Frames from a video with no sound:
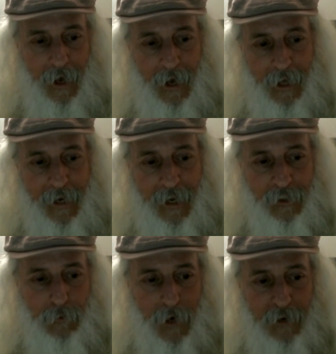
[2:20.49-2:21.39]
and
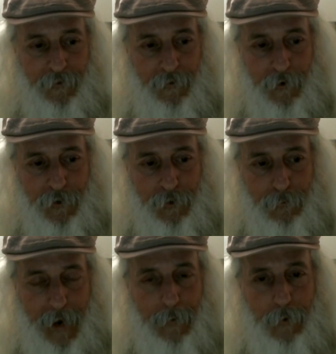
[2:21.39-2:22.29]
that's my first
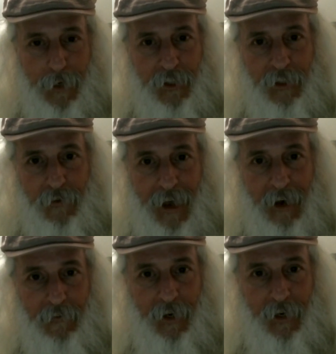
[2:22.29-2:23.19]
memories of
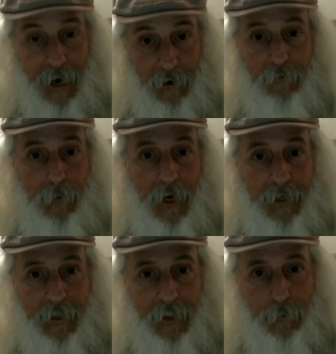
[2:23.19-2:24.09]
having out of
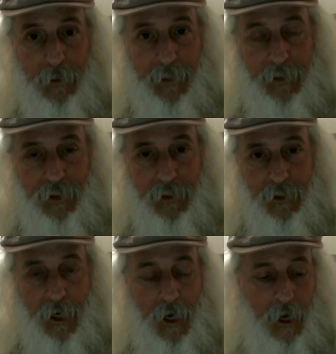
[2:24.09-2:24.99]
body experiences
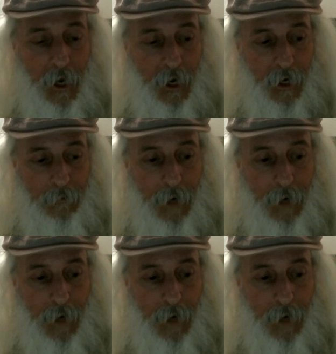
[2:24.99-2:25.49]
um,